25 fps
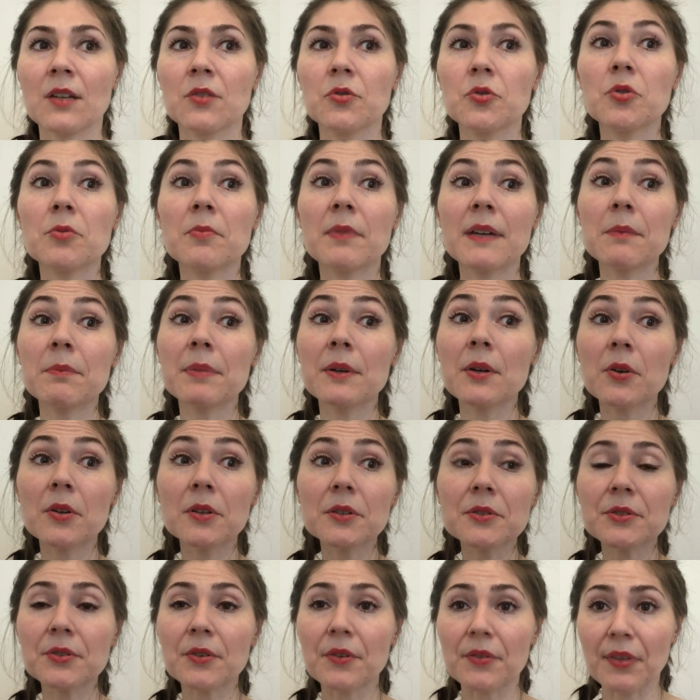You may be
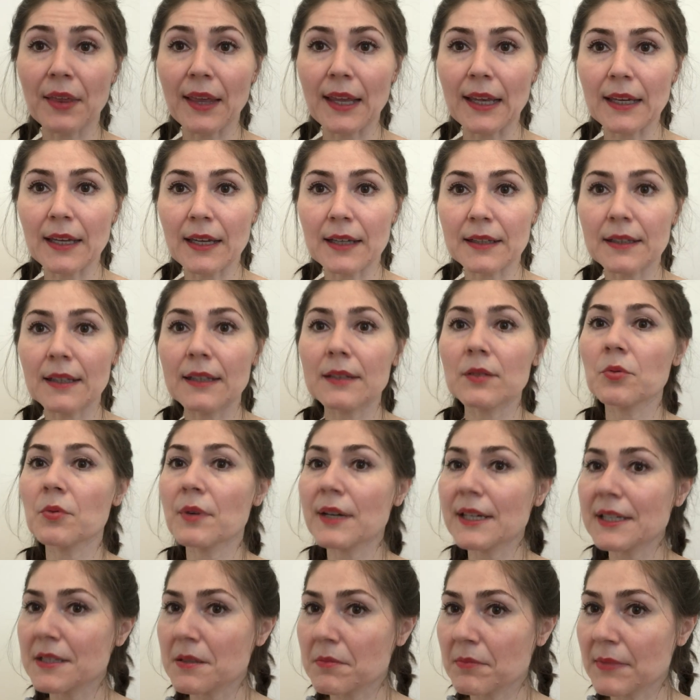also thinking that,
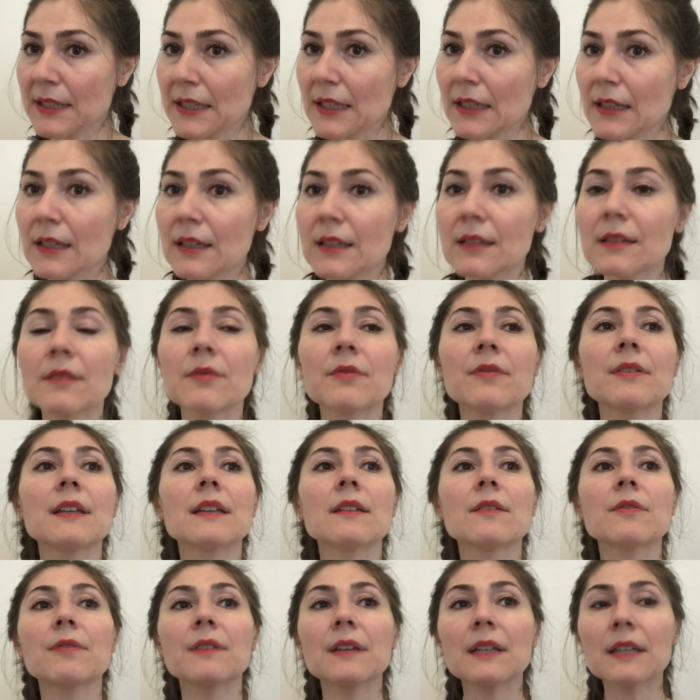wait a minute,
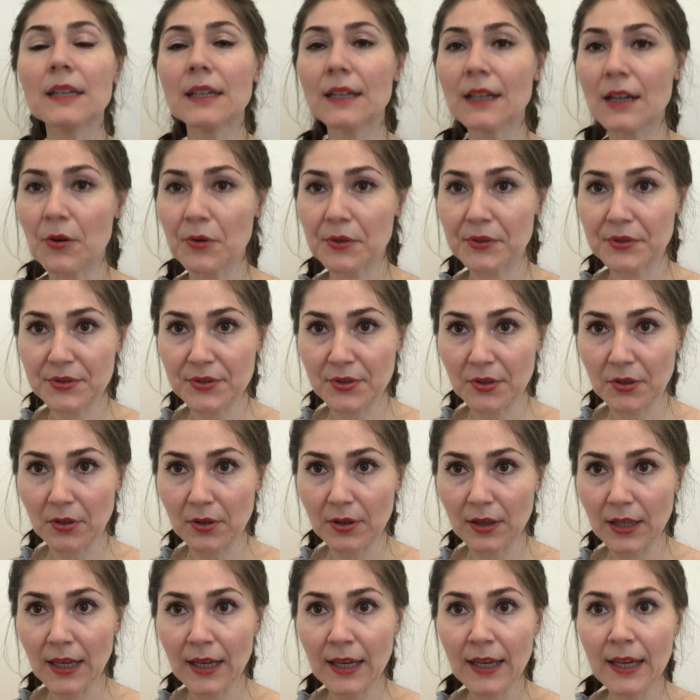feeding our
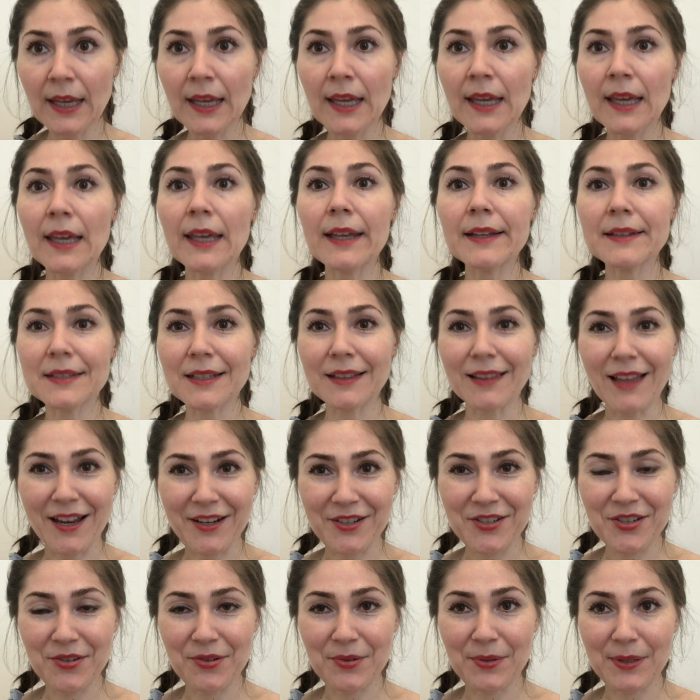soul is a
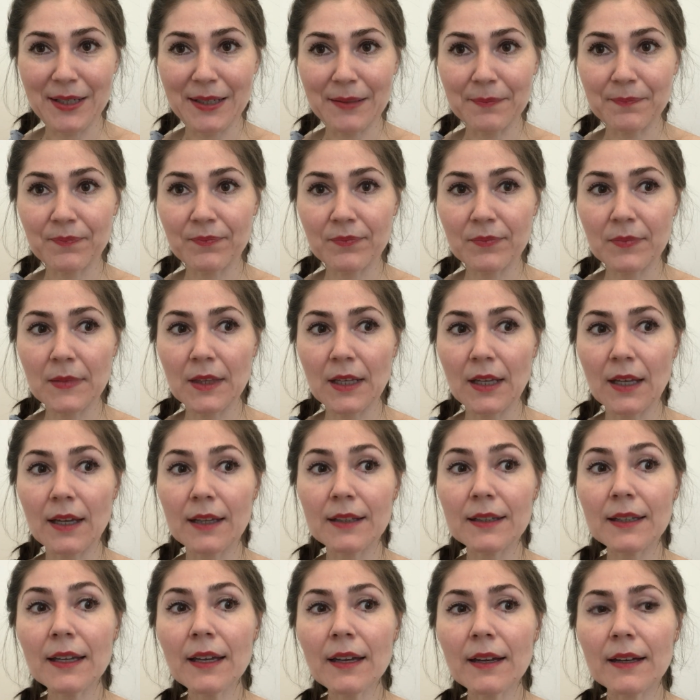luxury.
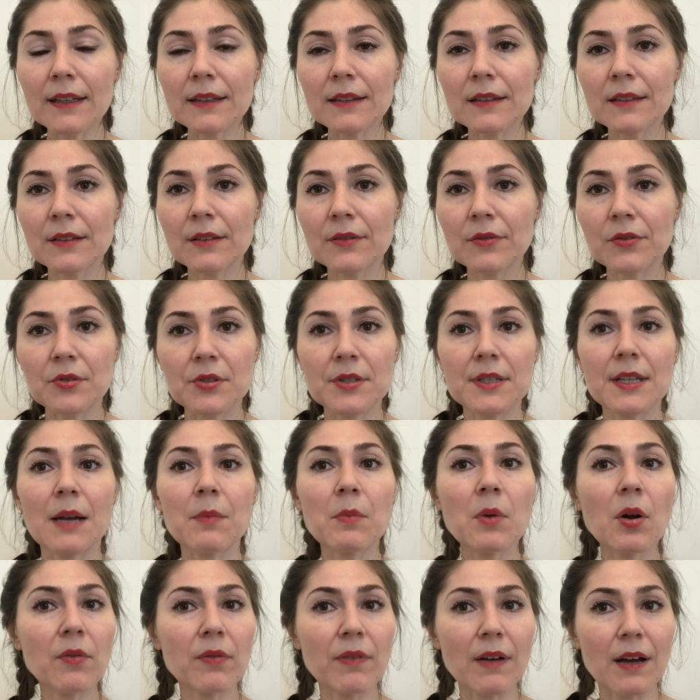And yet, for
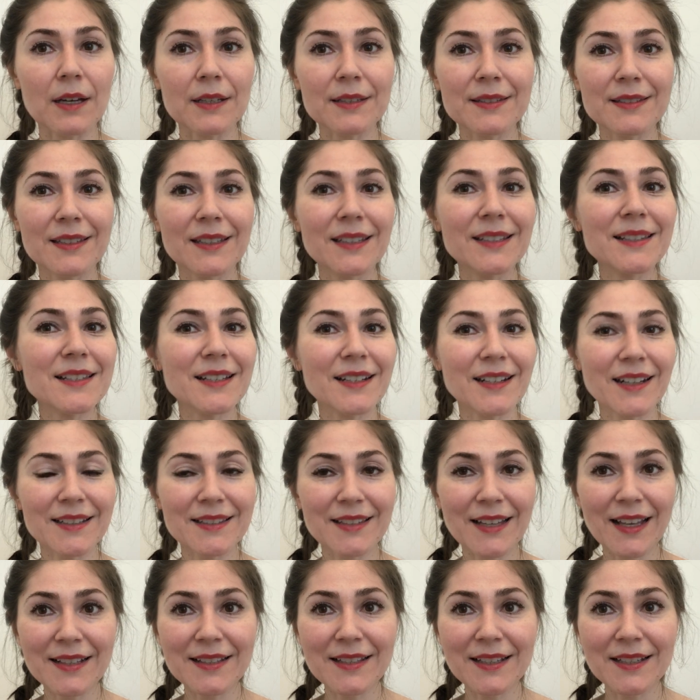some of us, it's a
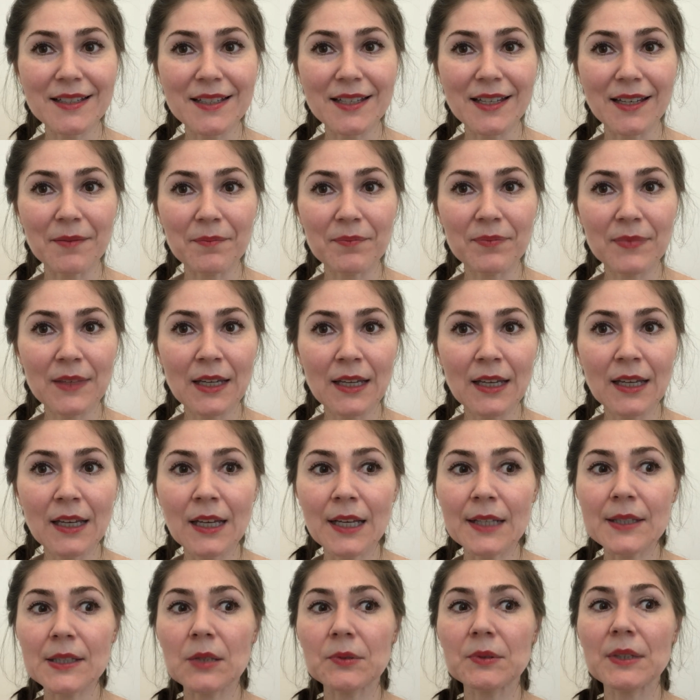necessity,
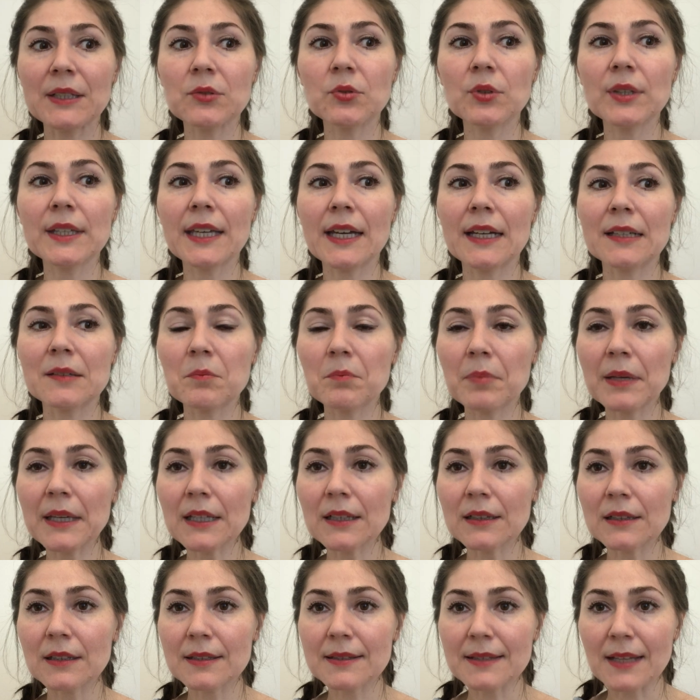so that we can
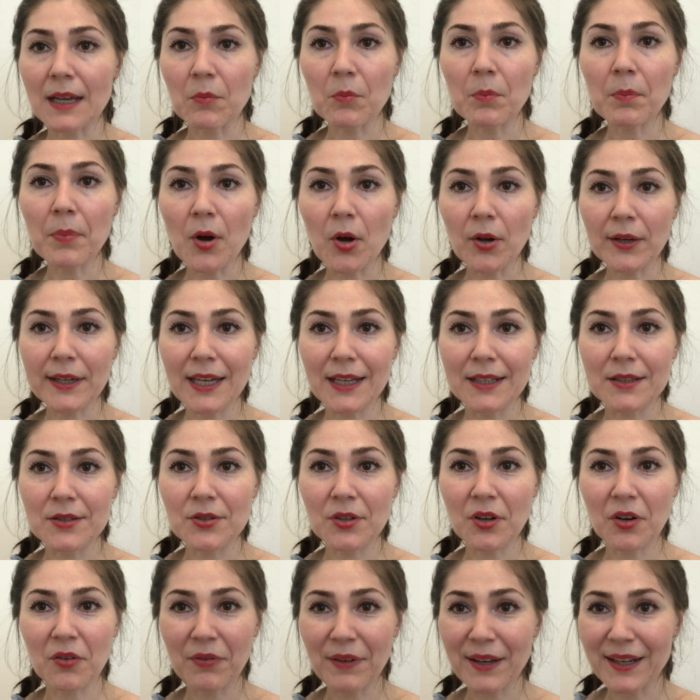build some pockets
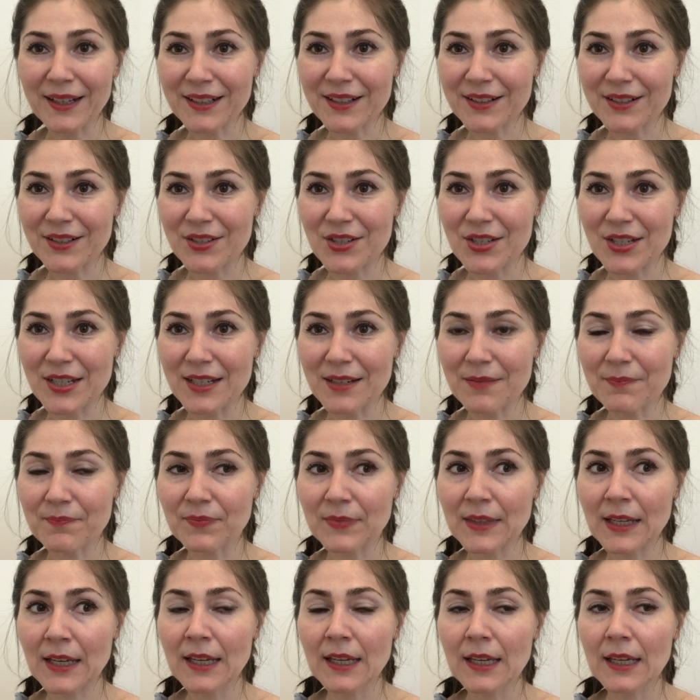of energy
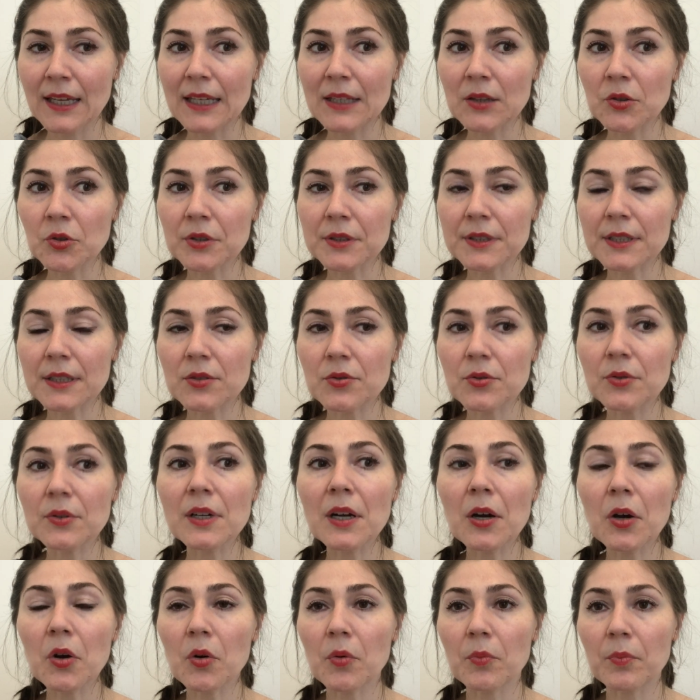in order to
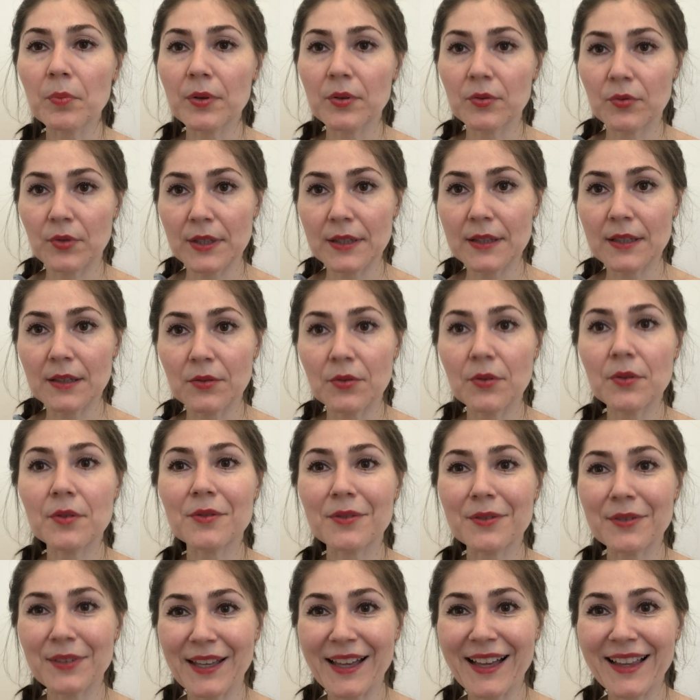cope with the new
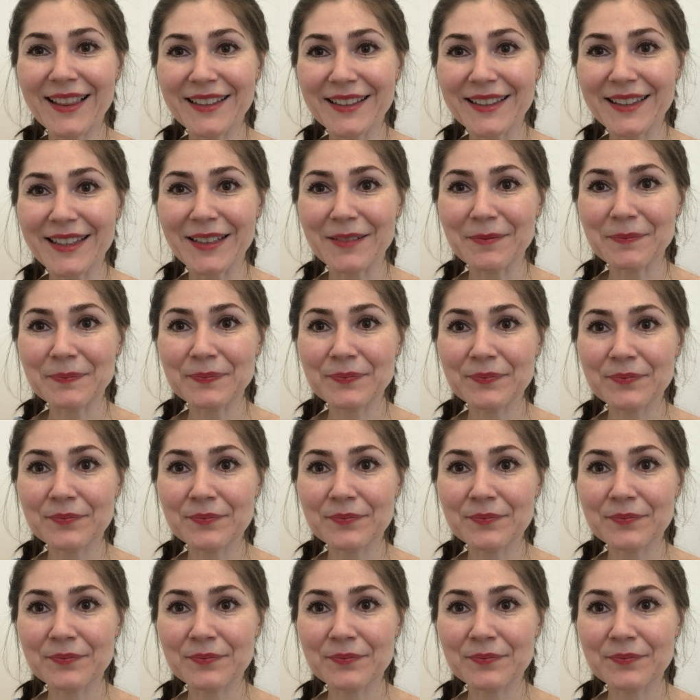reality.